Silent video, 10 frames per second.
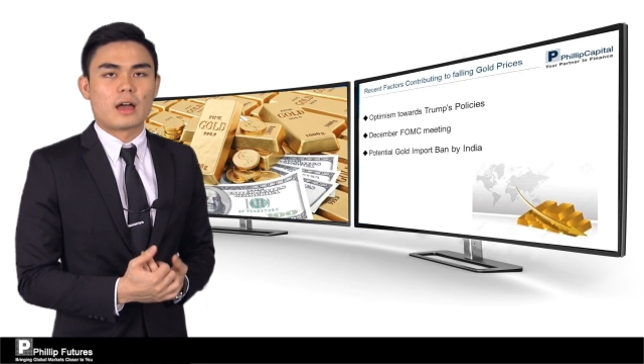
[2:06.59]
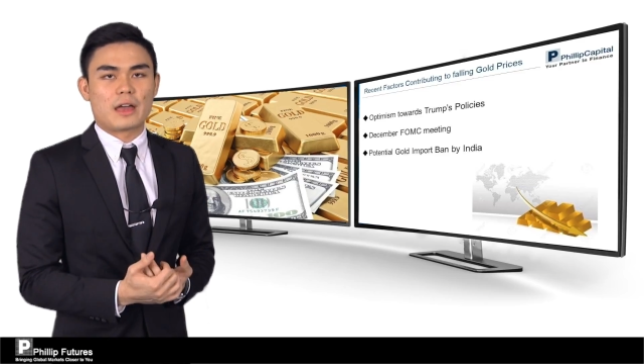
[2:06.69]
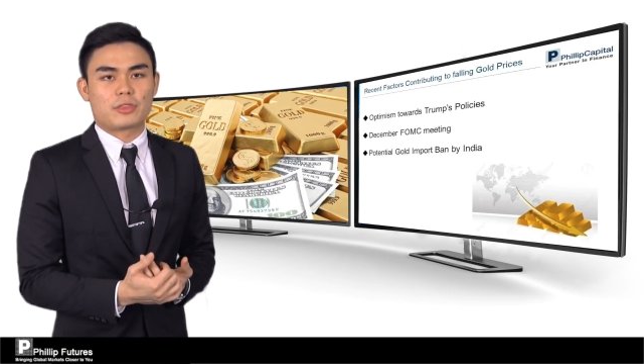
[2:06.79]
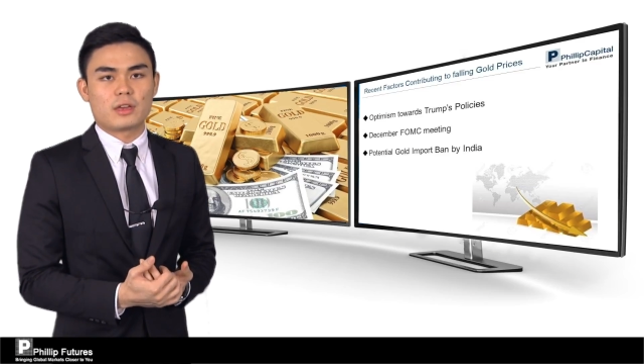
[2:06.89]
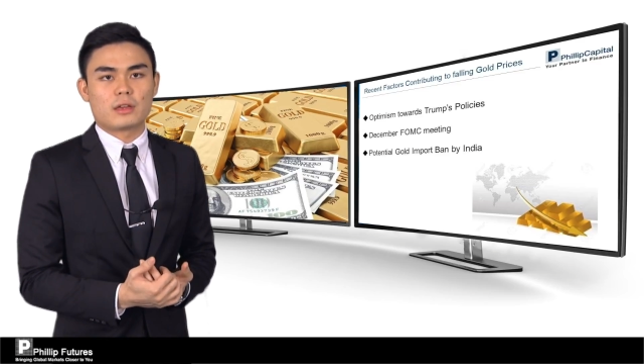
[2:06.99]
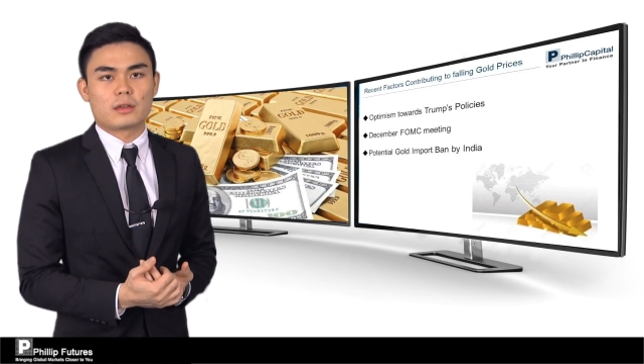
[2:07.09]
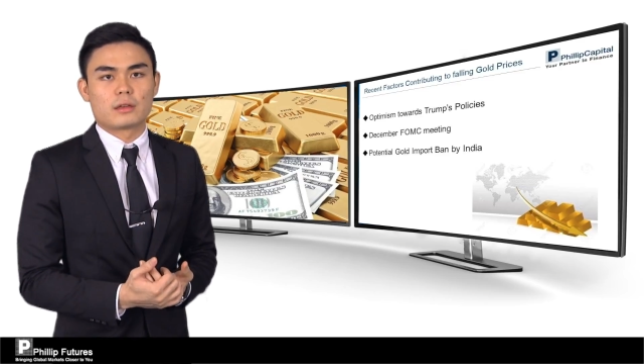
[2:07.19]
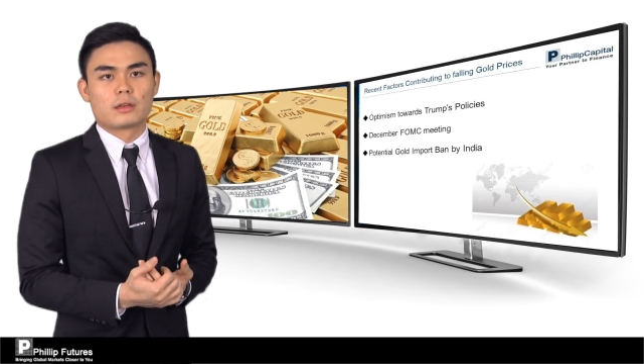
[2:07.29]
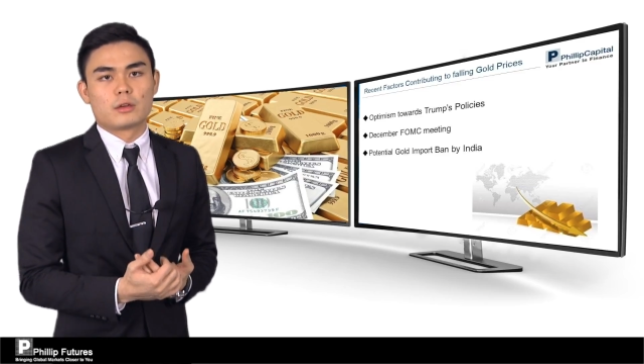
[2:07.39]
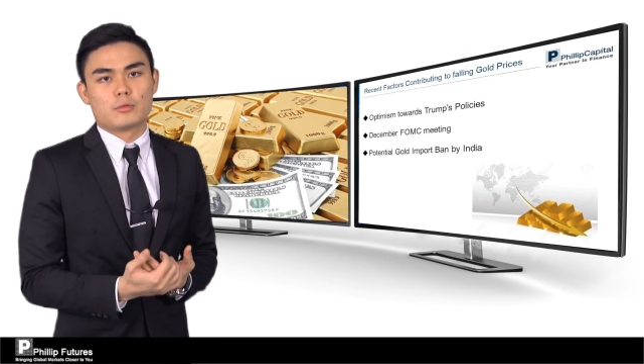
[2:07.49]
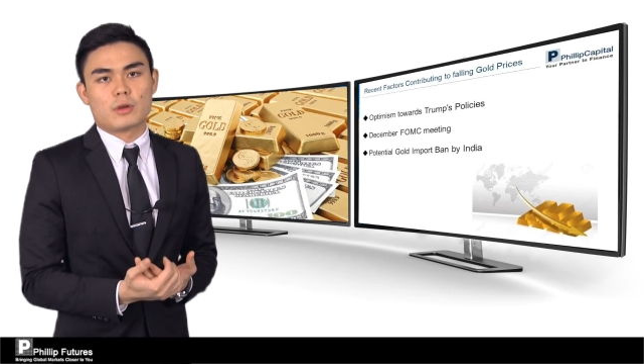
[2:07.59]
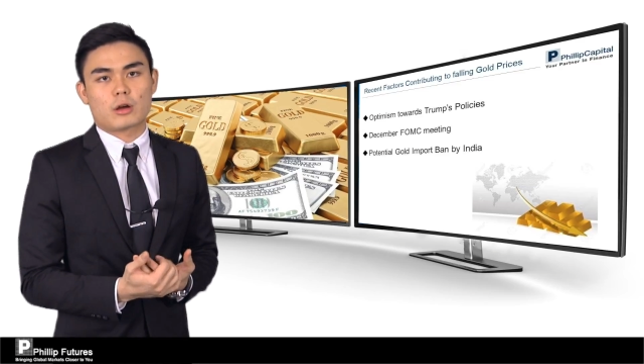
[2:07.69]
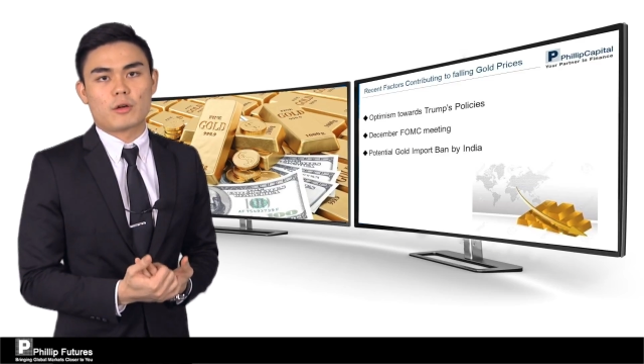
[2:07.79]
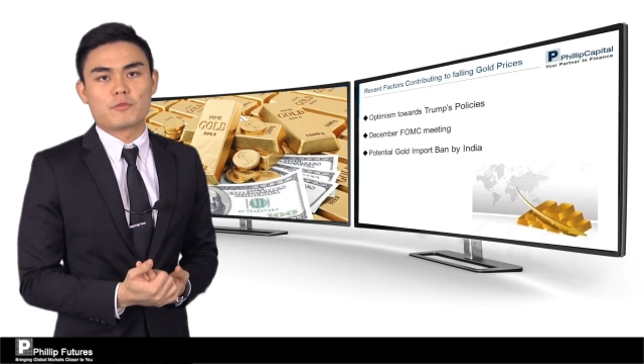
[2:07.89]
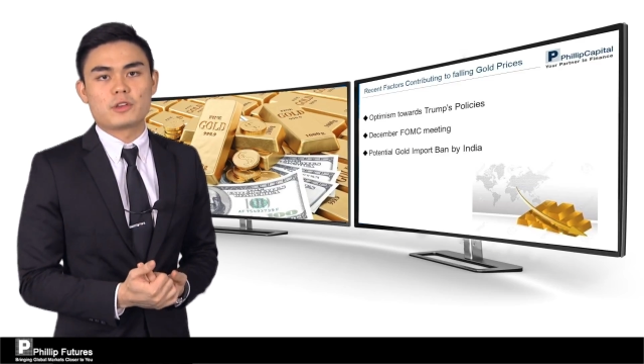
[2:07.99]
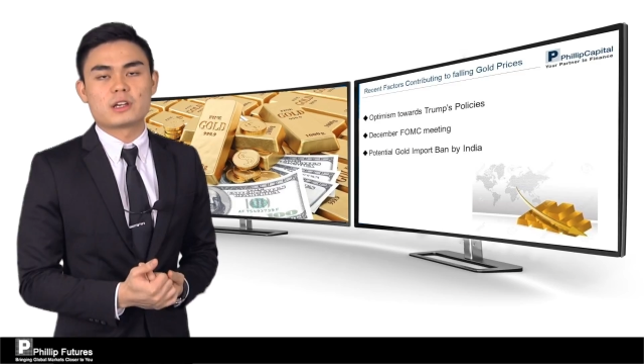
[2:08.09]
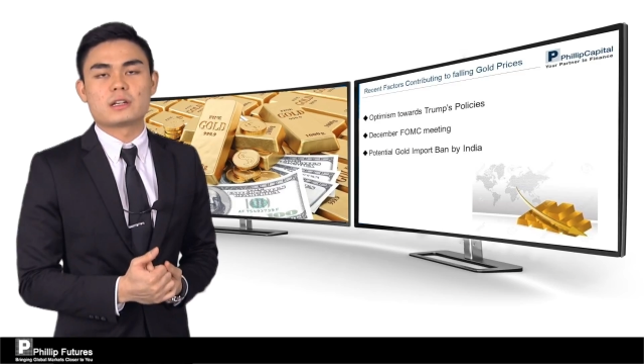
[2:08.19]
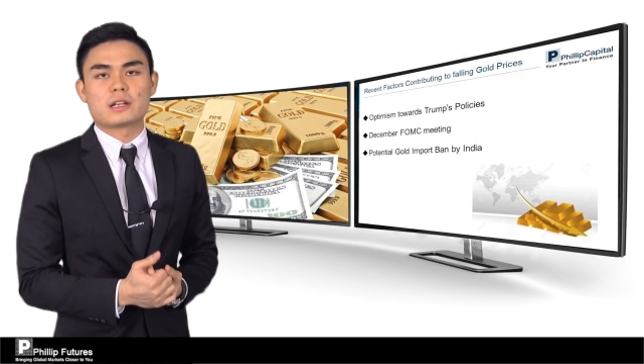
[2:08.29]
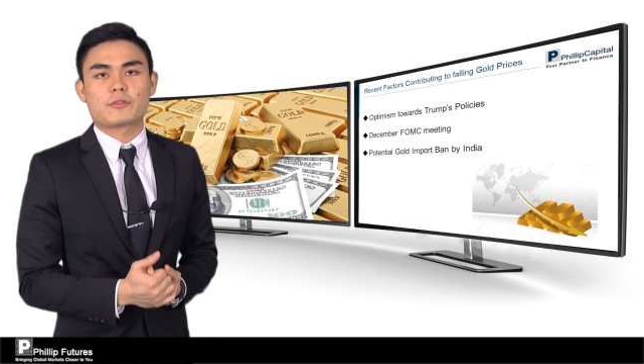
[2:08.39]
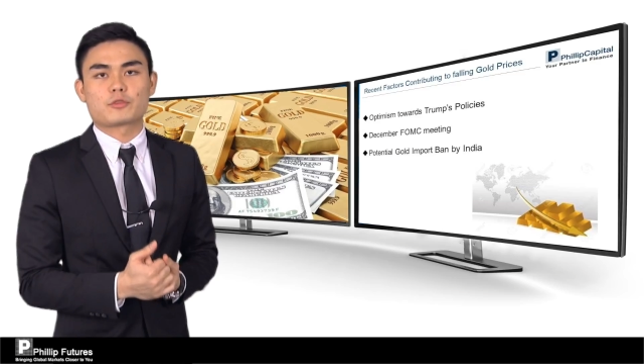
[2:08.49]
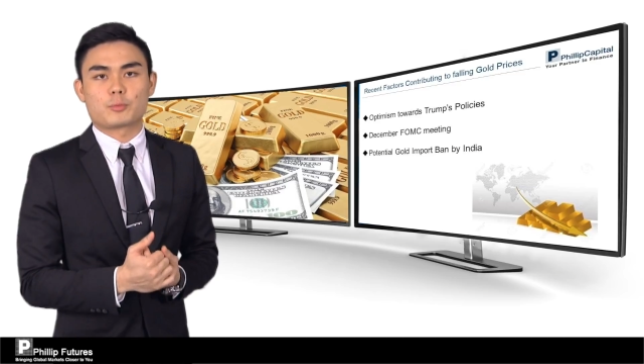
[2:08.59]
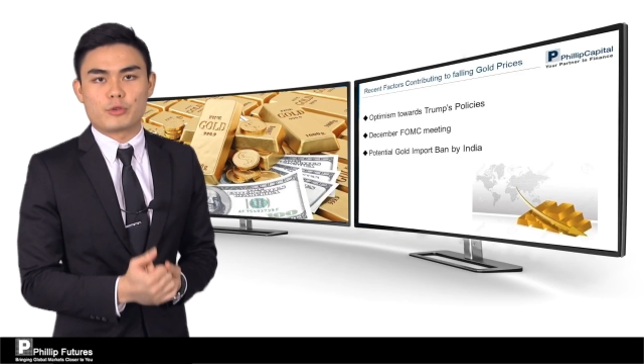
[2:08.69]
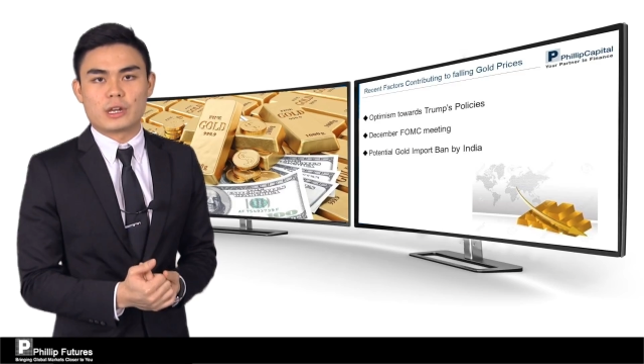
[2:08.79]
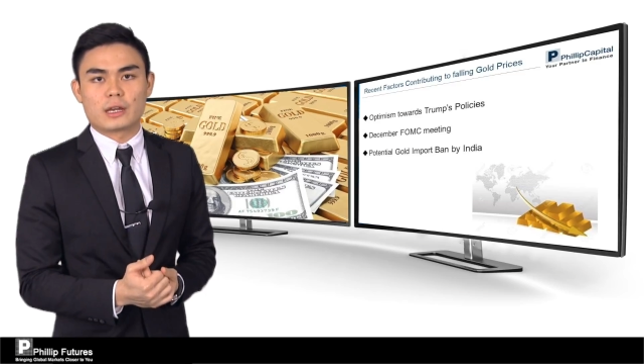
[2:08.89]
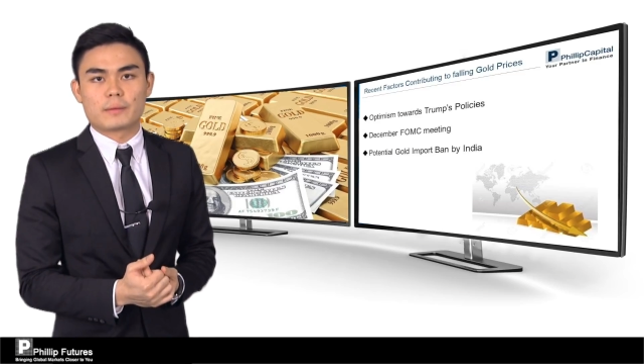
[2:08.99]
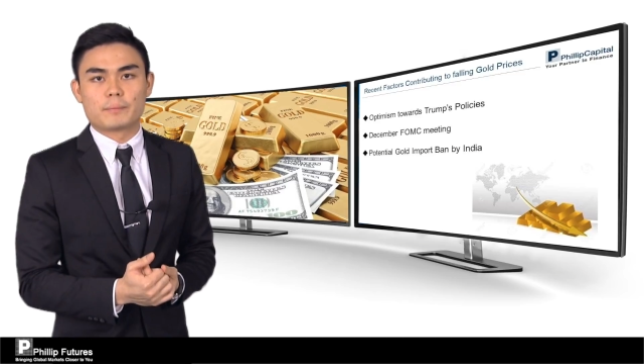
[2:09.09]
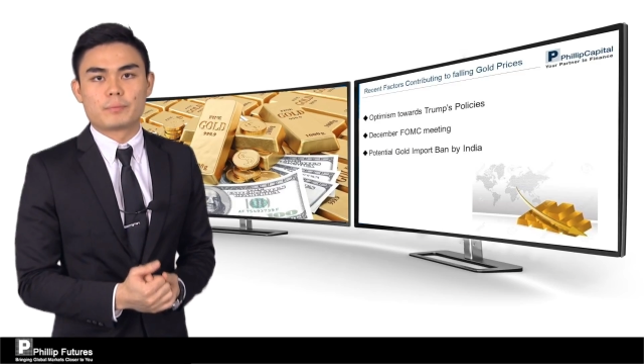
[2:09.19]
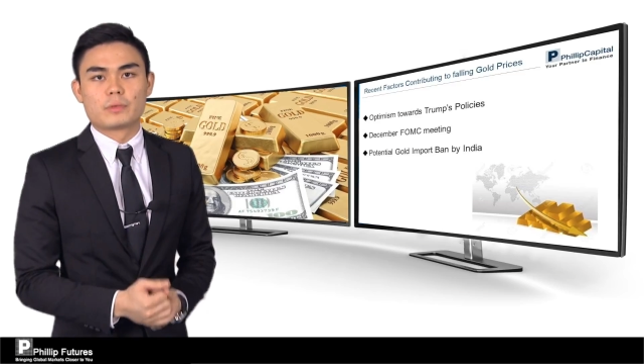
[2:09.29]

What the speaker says: I think we are confident enough to predict